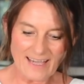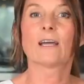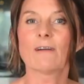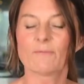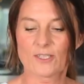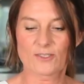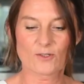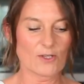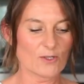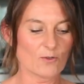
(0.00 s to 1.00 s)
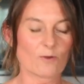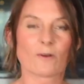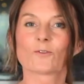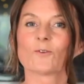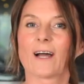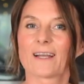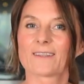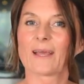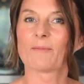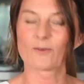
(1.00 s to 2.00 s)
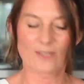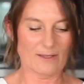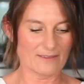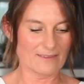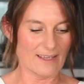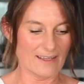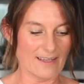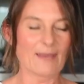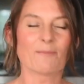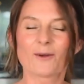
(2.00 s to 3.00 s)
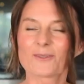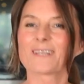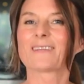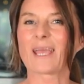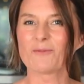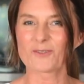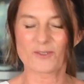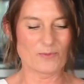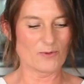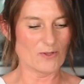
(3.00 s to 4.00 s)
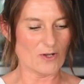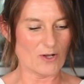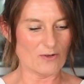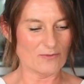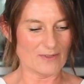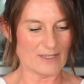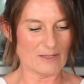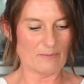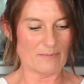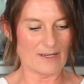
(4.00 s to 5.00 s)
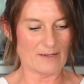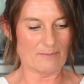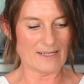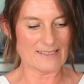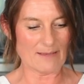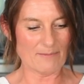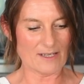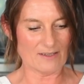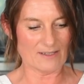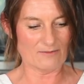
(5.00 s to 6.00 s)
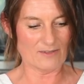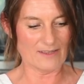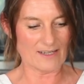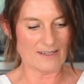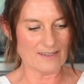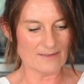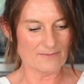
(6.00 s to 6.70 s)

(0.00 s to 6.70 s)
Now I'm just going to add about a tablespoon of balsamic vinegar,